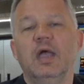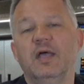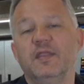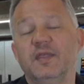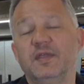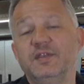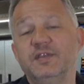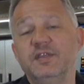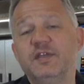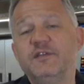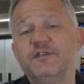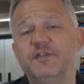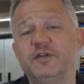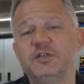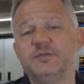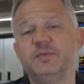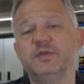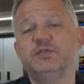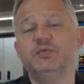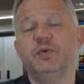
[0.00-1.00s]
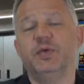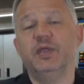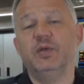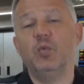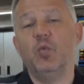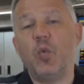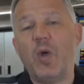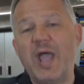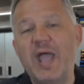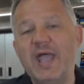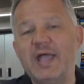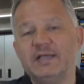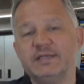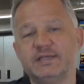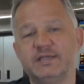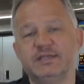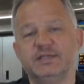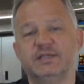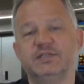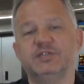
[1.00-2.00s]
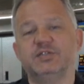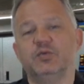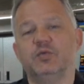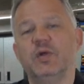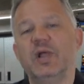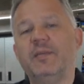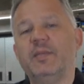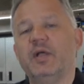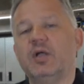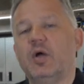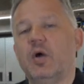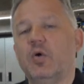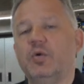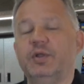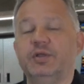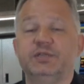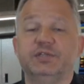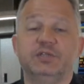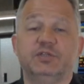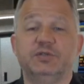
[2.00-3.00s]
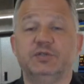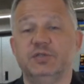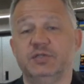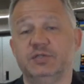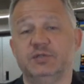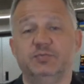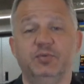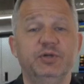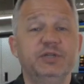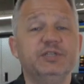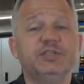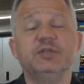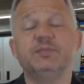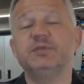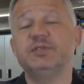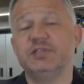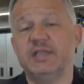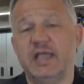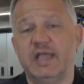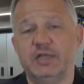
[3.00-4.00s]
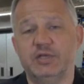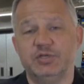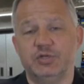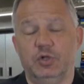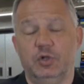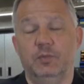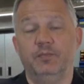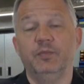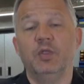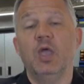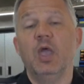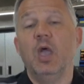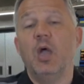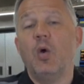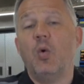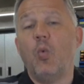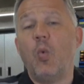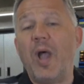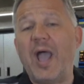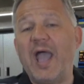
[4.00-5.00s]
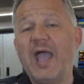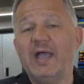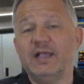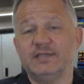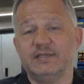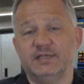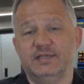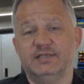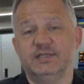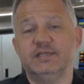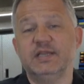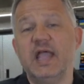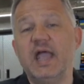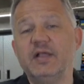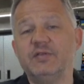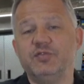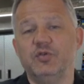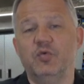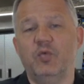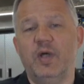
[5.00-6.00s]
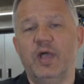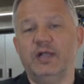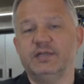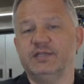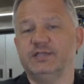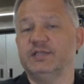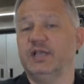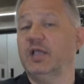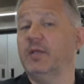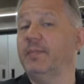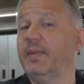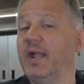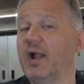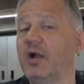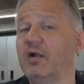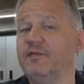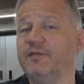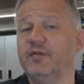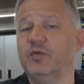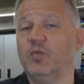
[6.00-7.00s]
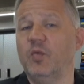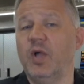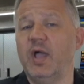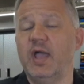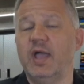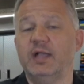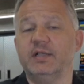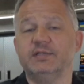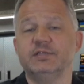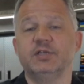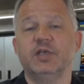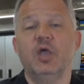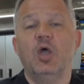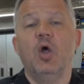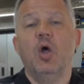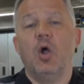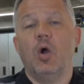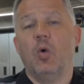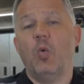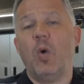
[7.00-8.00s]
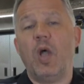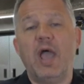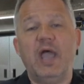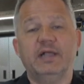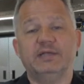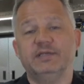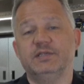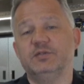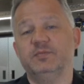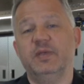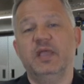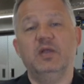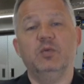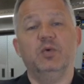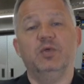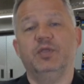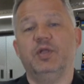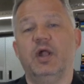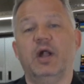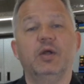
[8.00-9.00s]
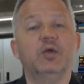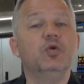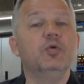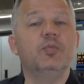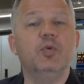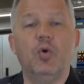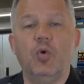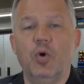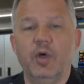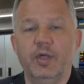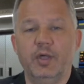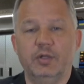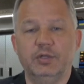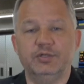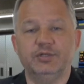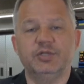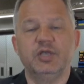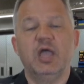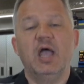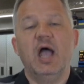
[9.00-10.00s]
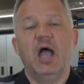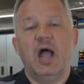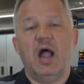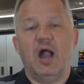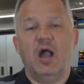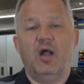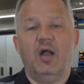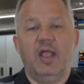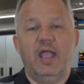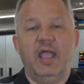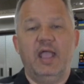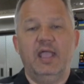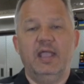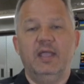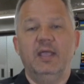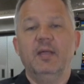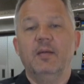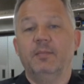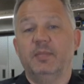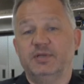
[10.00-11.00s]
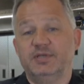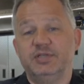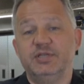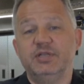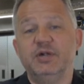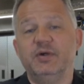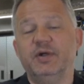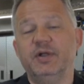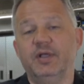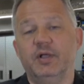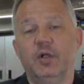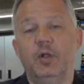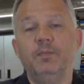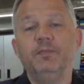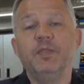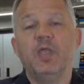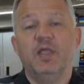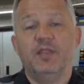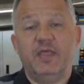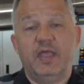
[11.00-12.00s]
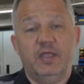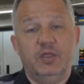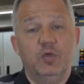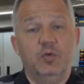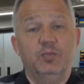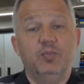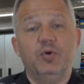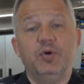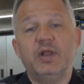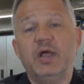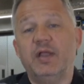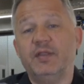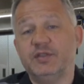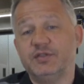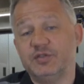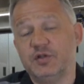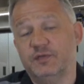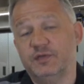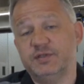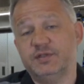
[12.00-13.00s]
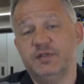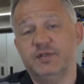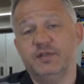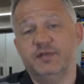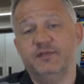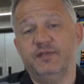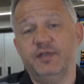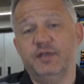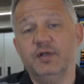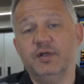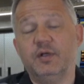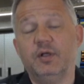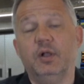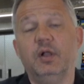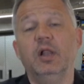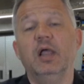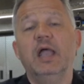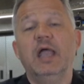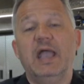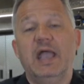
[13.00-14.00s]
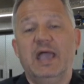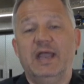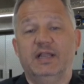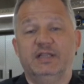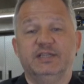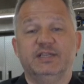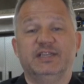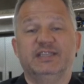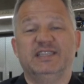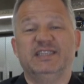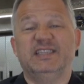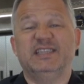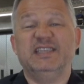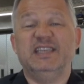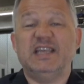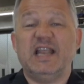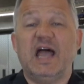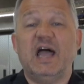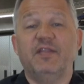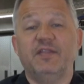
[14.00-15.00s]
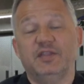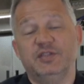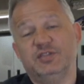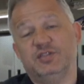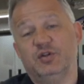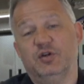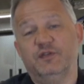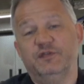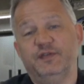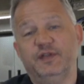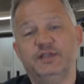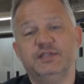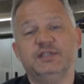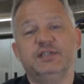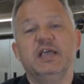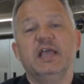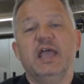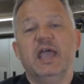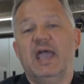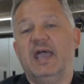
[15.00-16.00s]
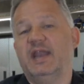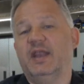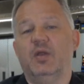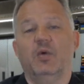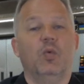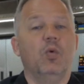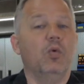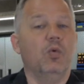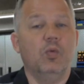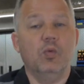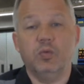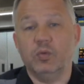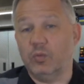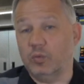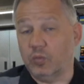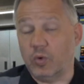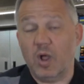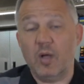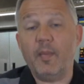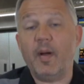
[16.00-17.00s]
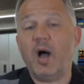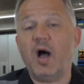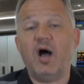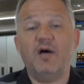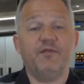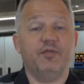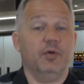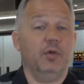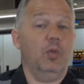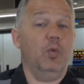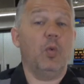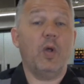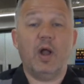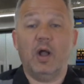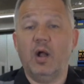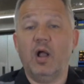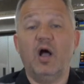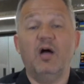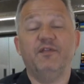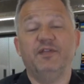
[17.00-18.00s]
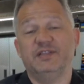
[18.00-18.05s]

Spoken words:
The difference between waxes and ceramic coatings is pretty substantial. Waxes, natural waxes like paraffin wax or waxes made with carnauba oils, are a material that you put on the surface of the vehicle and it's going to sit on the surface and it will rub off or it'll wear off.